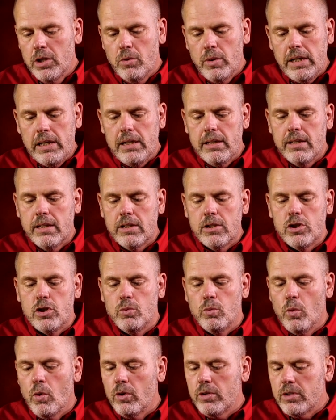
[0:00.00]
Anything that you
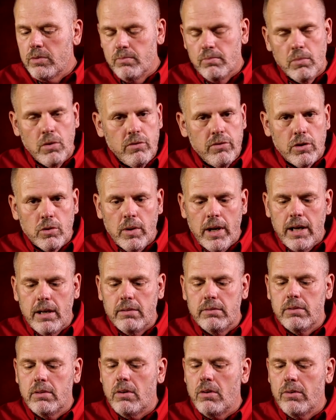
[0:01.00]
want moving
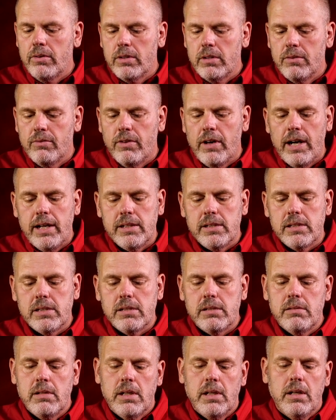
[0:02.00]
around on the
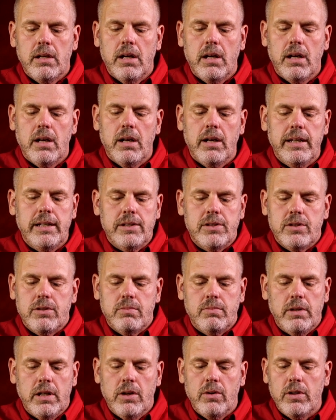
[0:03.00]
device, it's
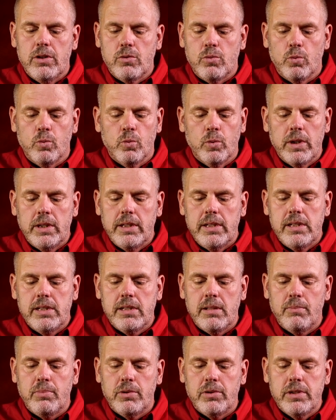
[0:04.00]
really
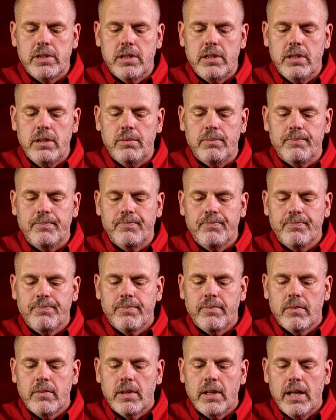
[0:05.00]
simple to do,
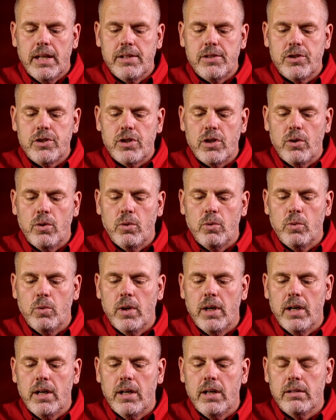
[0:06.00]
and
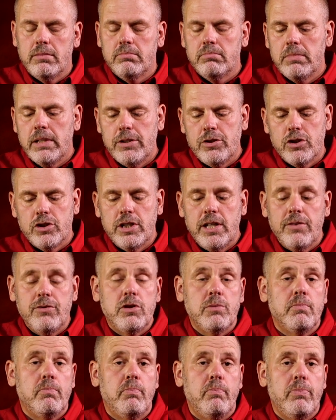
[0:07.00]
so it just gives you